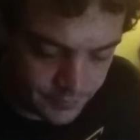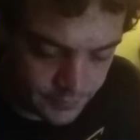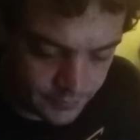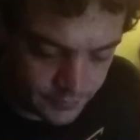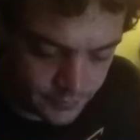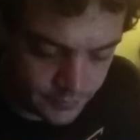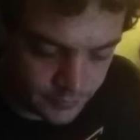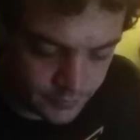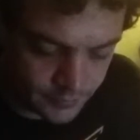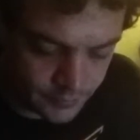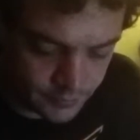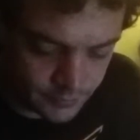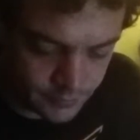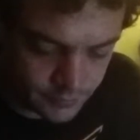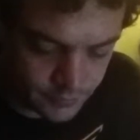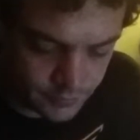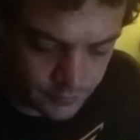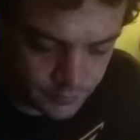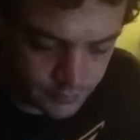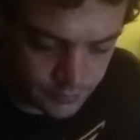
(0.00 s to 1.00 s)

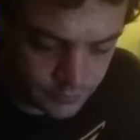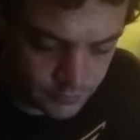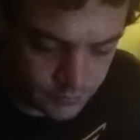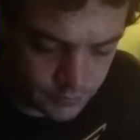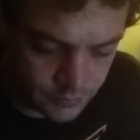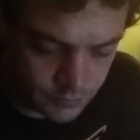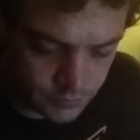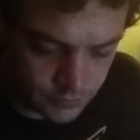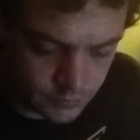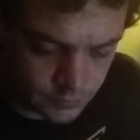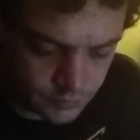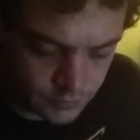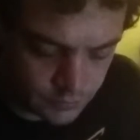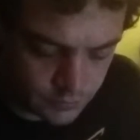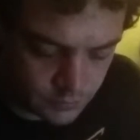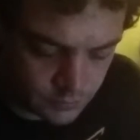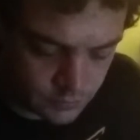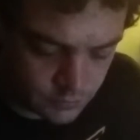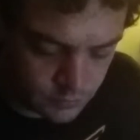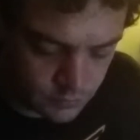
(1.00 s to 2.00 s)

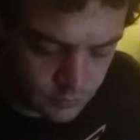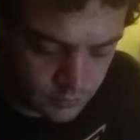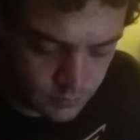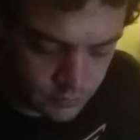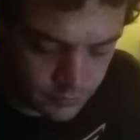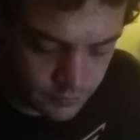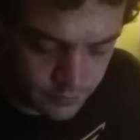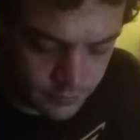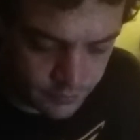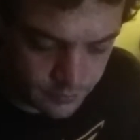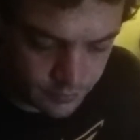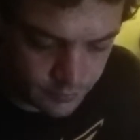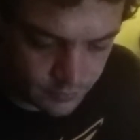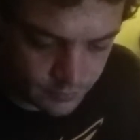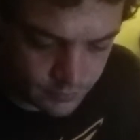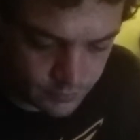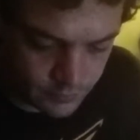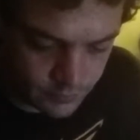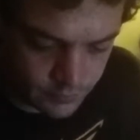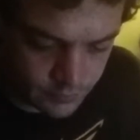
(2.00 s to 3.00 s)

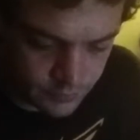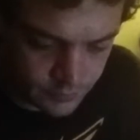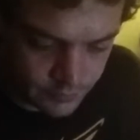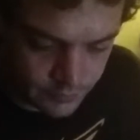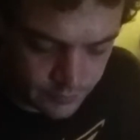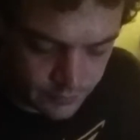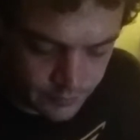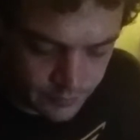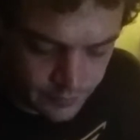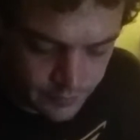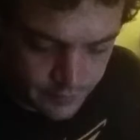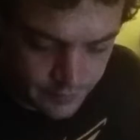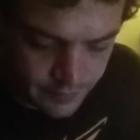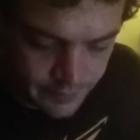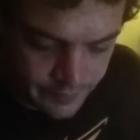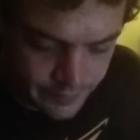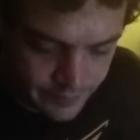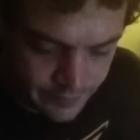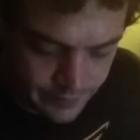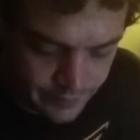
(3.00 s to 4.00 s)

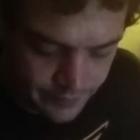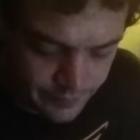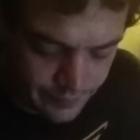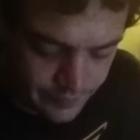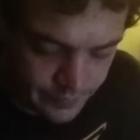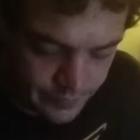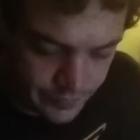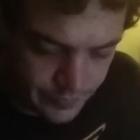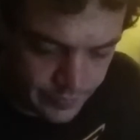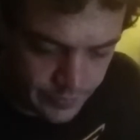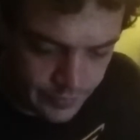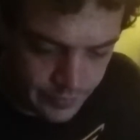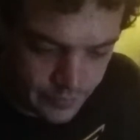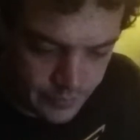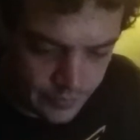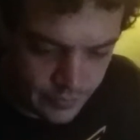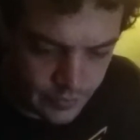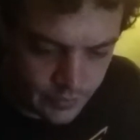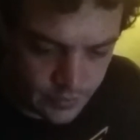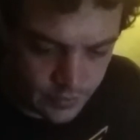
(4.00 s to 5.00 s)

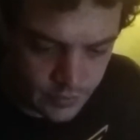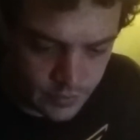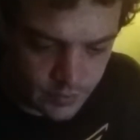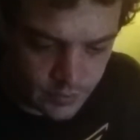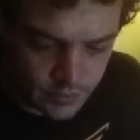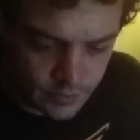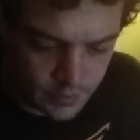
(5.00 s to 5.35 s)
Nothing is said.